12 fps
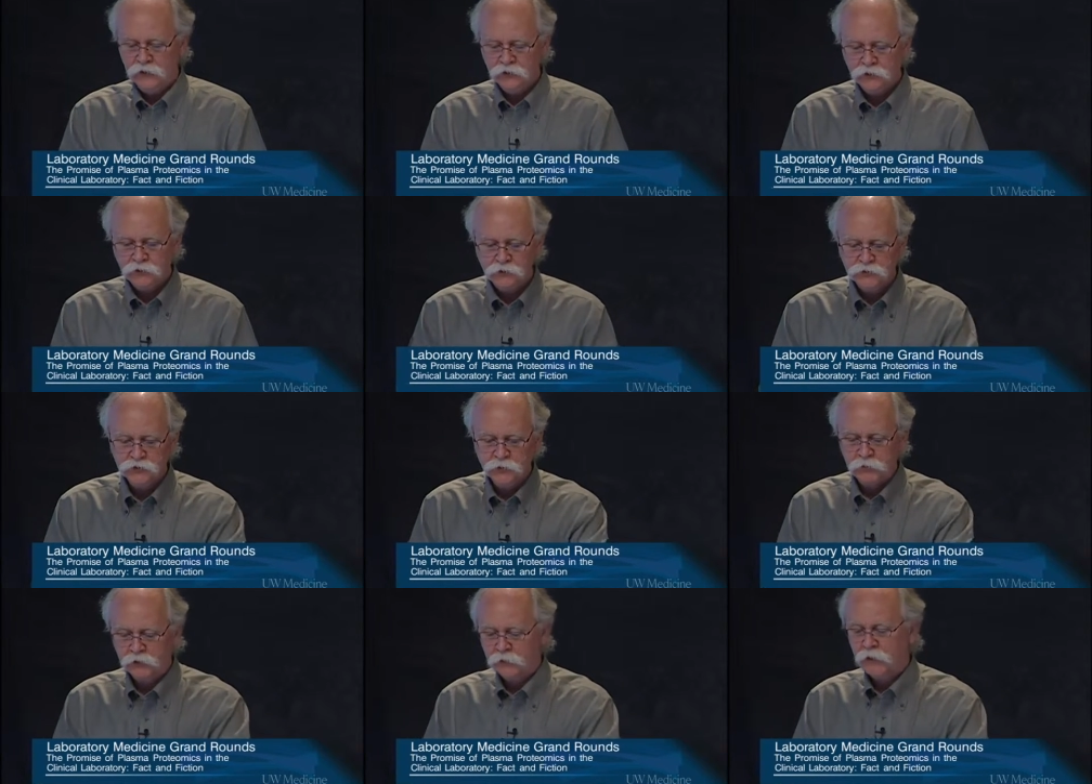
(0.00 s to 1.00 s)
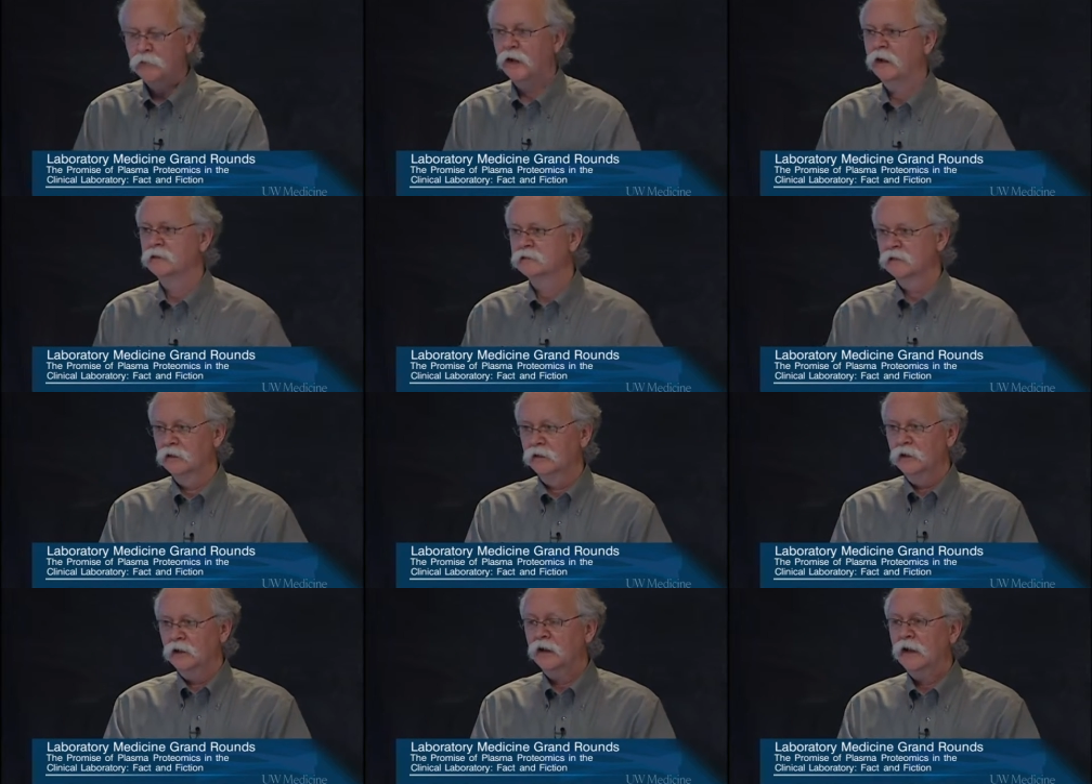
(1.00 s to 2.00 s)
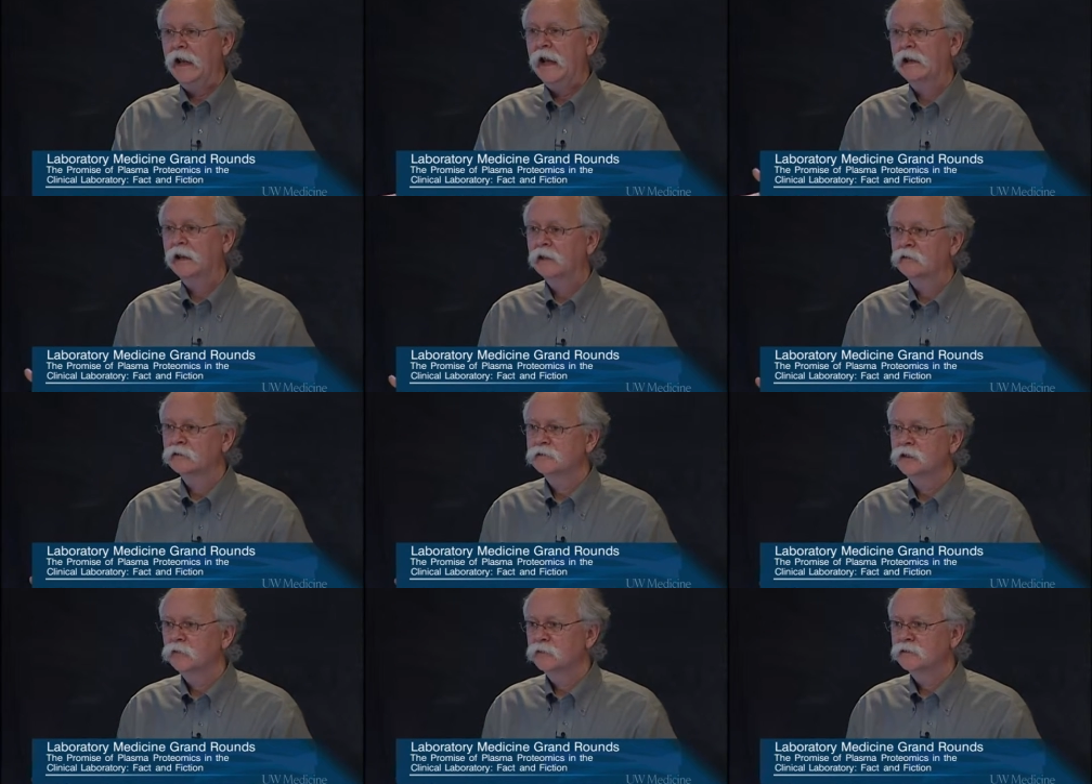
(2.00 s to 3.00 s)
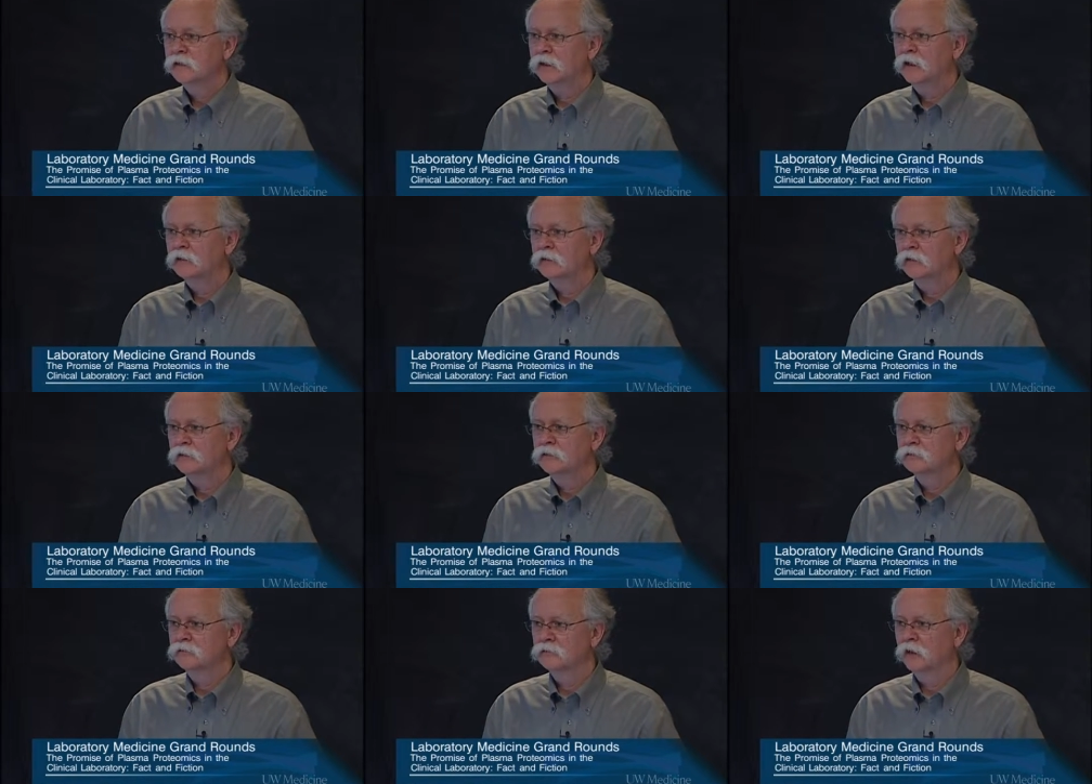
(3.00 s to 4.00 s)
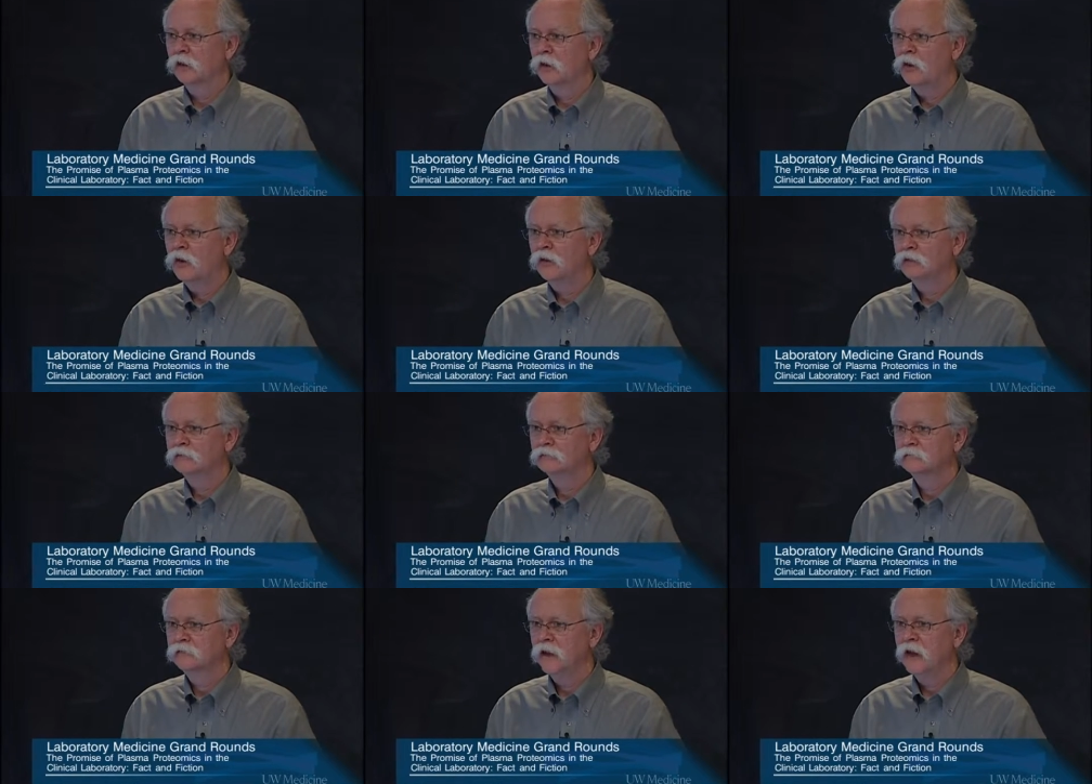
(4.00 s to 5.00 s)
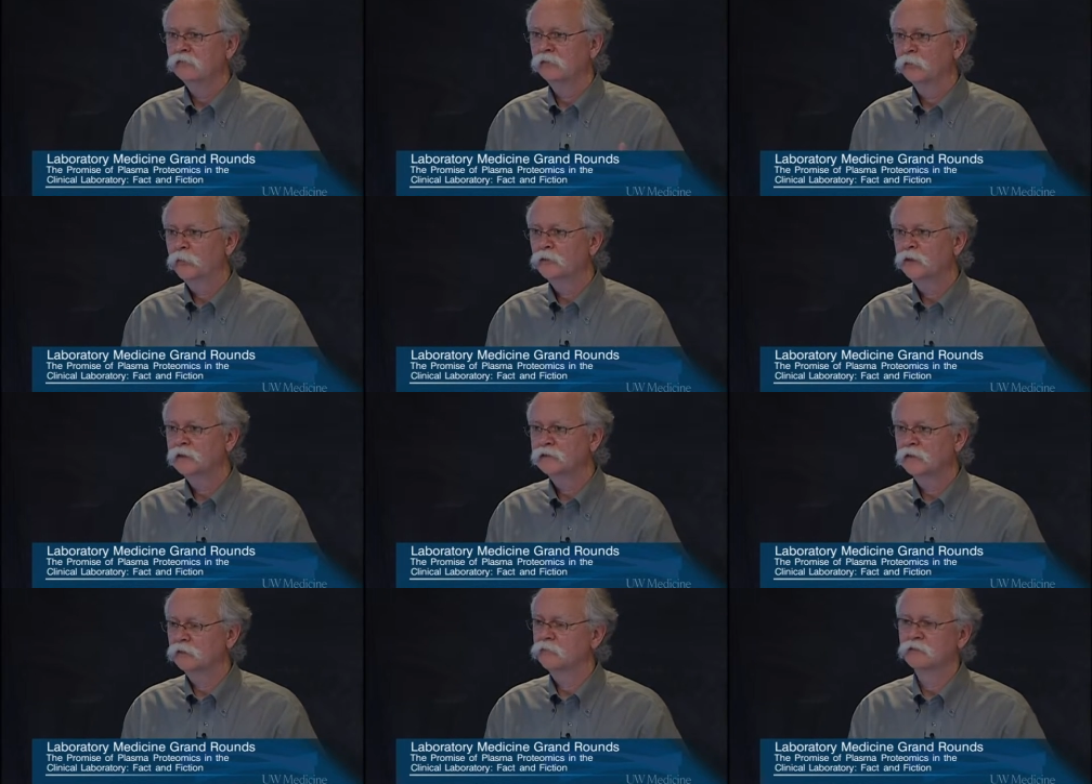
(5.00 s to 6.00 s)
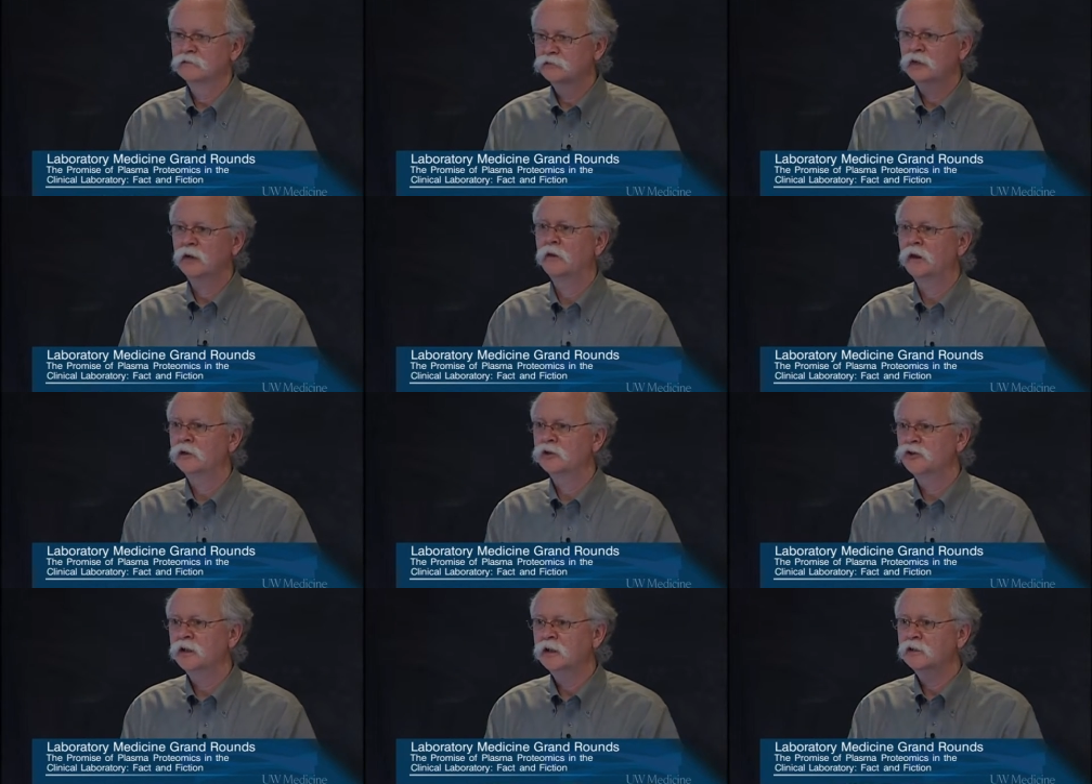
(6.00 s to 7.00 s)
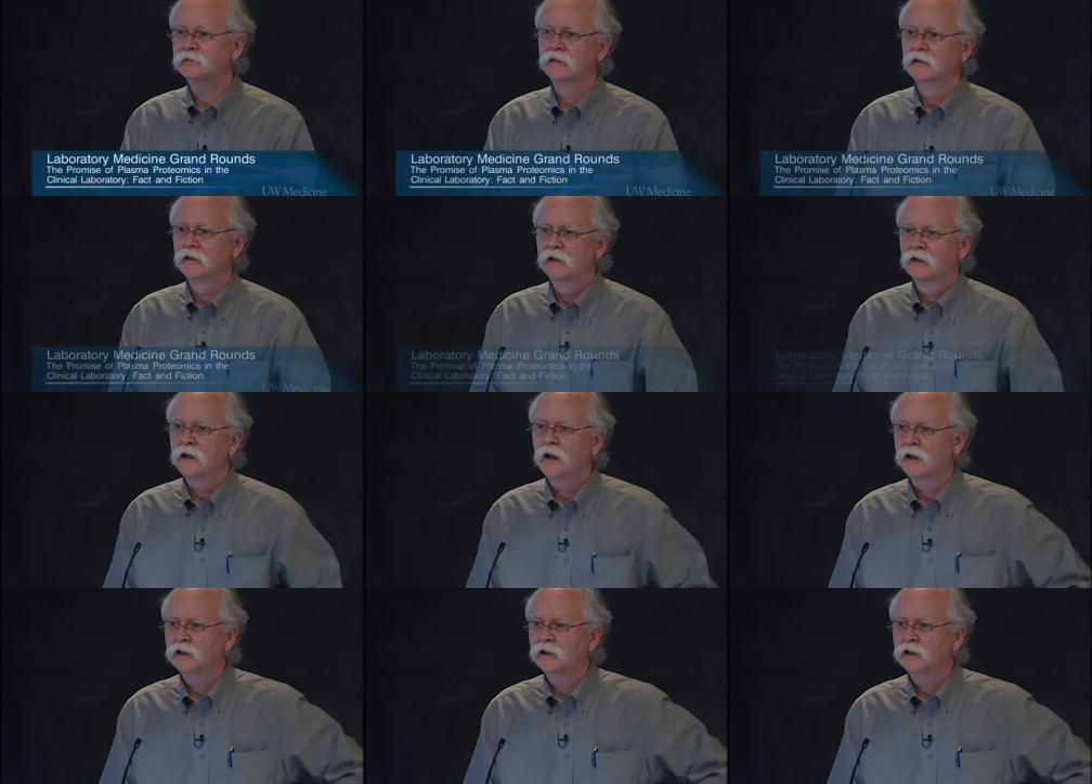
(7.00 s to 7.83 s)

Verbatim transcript: took those tryptic peptides, concatenated their sequence together into a long novel protein sequence, generated a gene, got it